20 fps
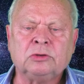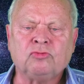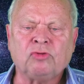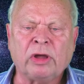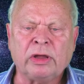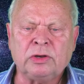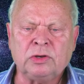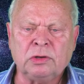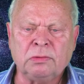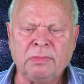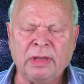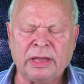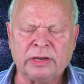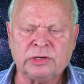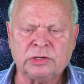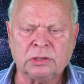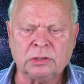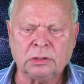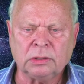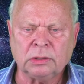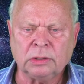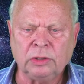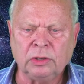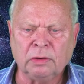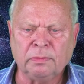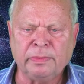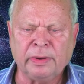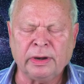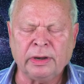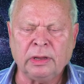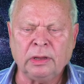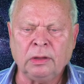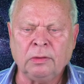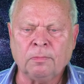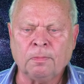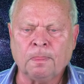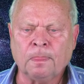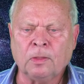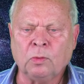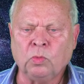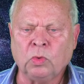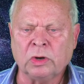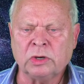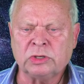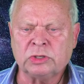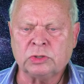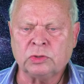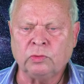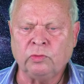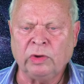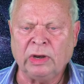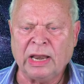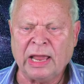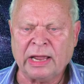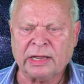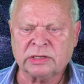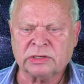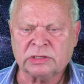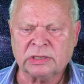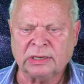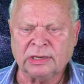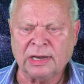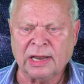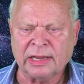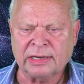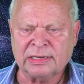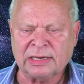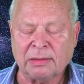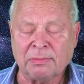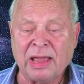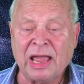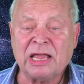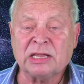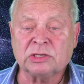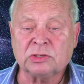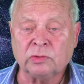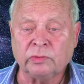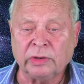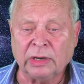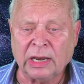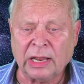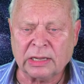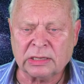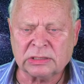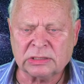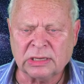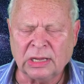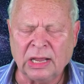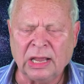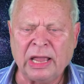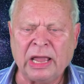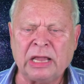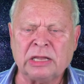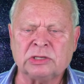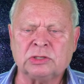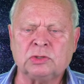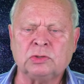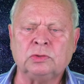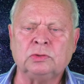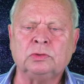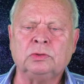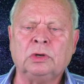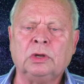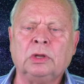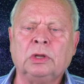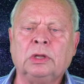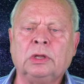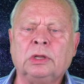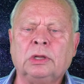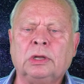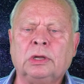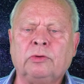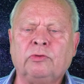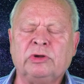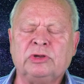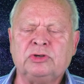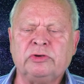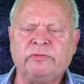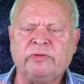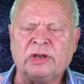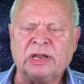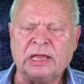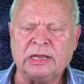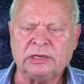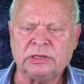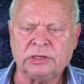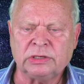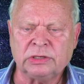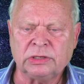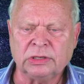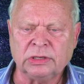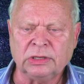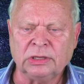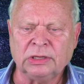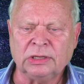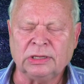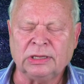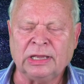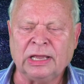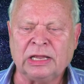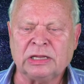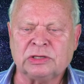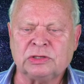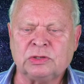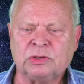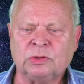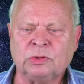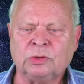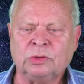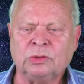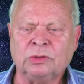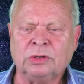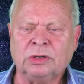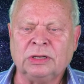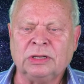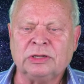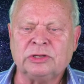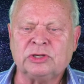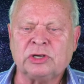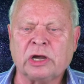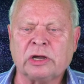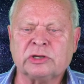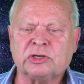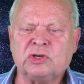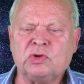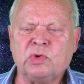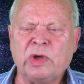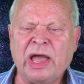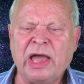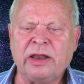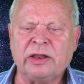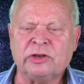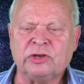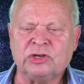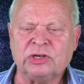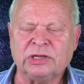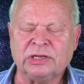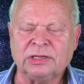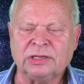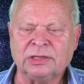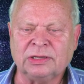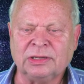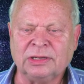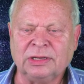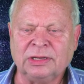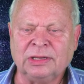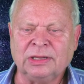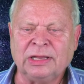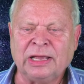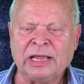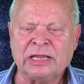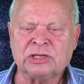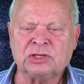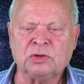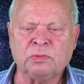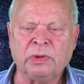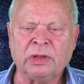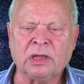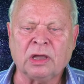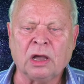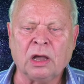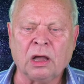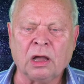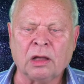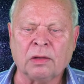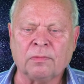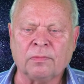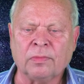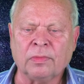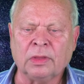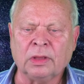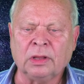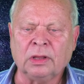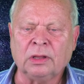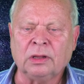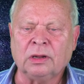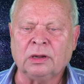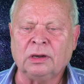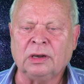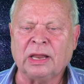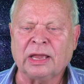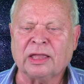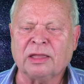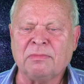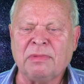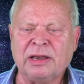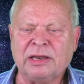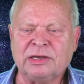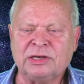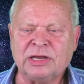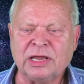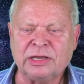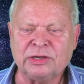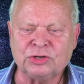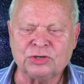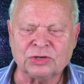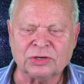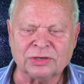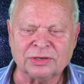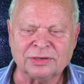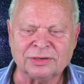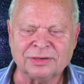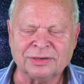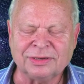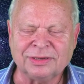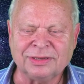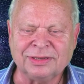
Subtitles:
Try to imagine your body wants to relax at nighttime, has to relax, has to rejuvenate, has to charge new energy, has to be calm, like a meditation,